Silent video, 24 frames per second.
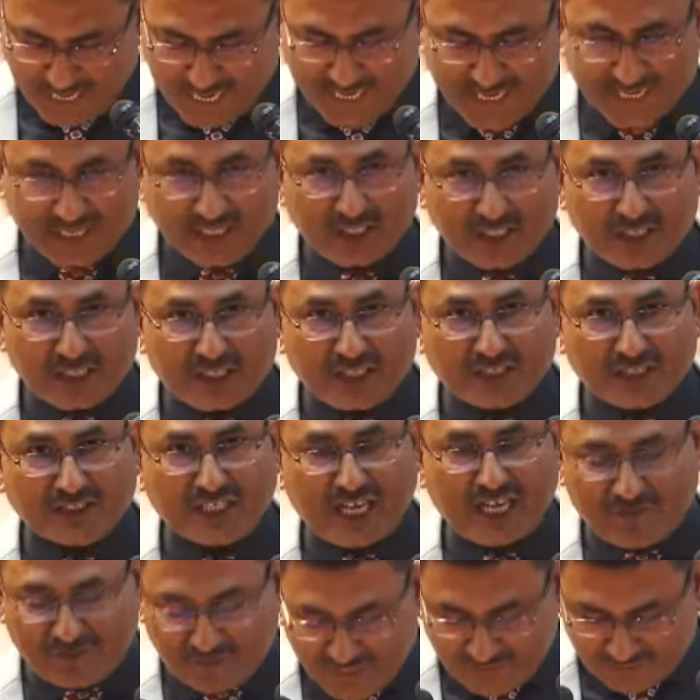I
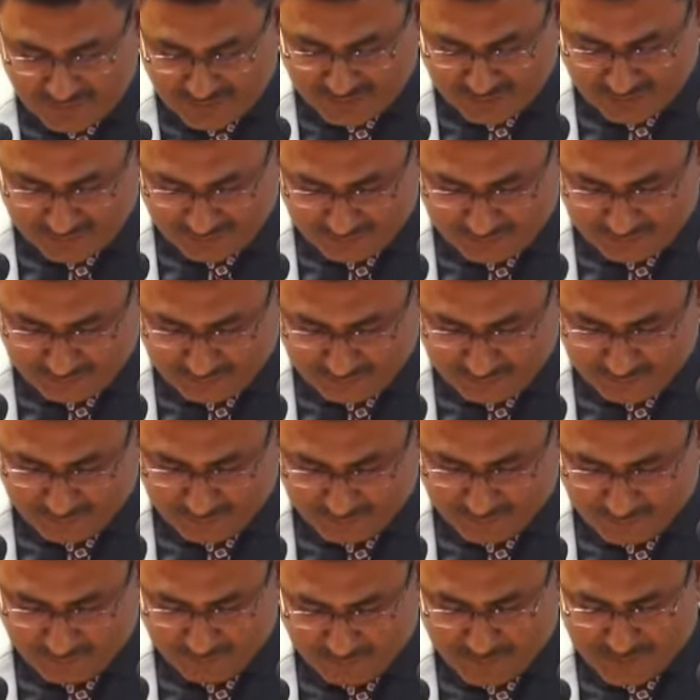encourage everyone
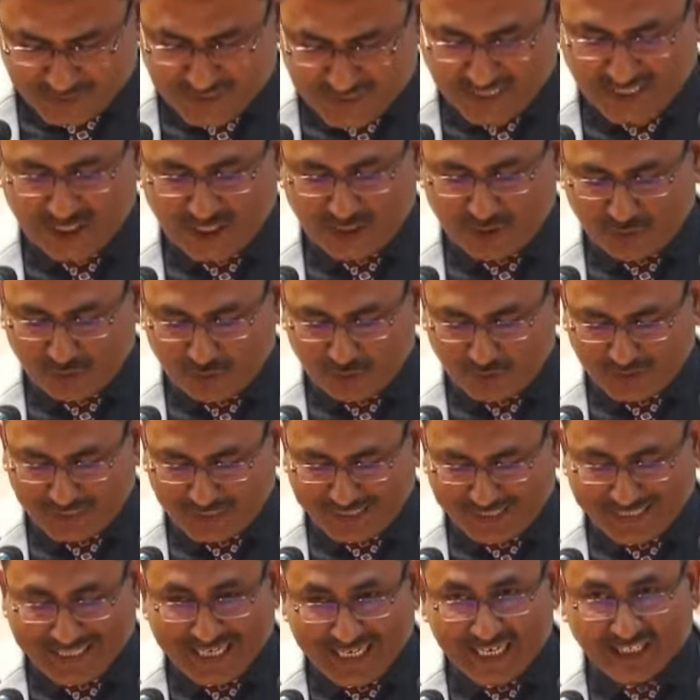present to
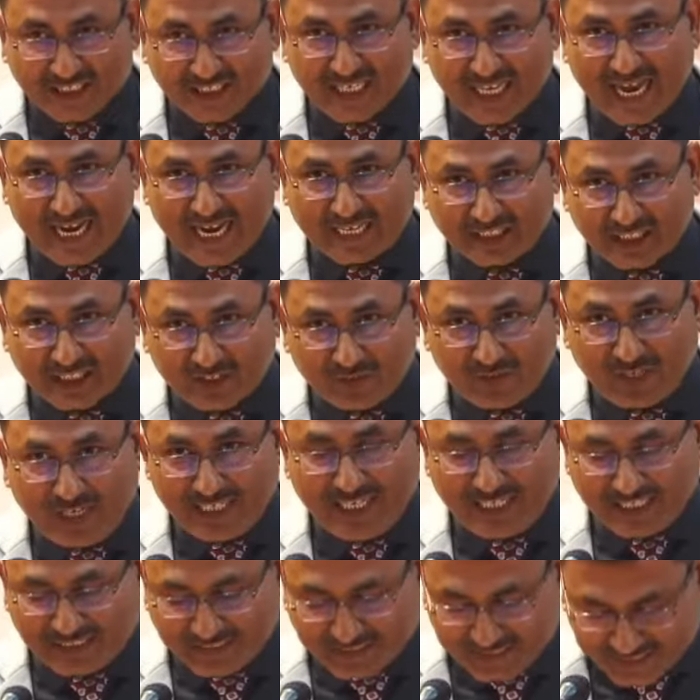engage
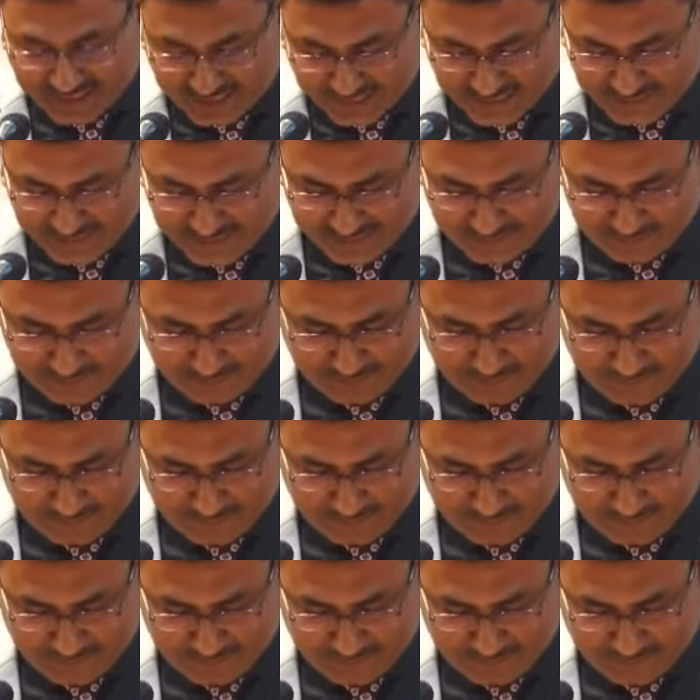actively in the